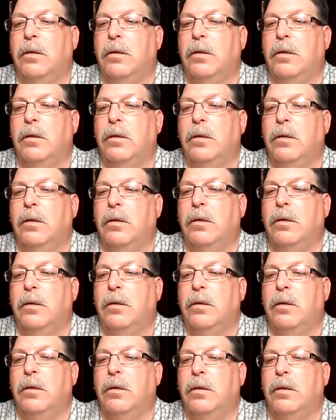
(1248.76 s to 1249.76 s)
What we're
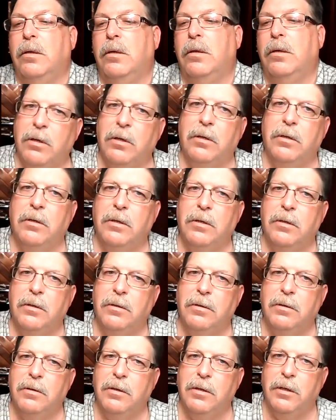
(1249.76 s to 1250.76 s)
using now
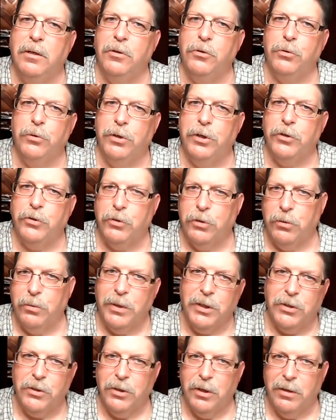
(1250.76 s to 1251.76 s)
in
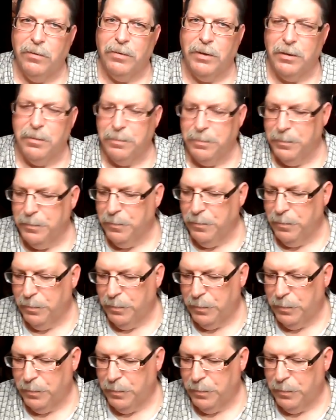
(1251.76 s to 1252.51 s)
traditional wet shaving.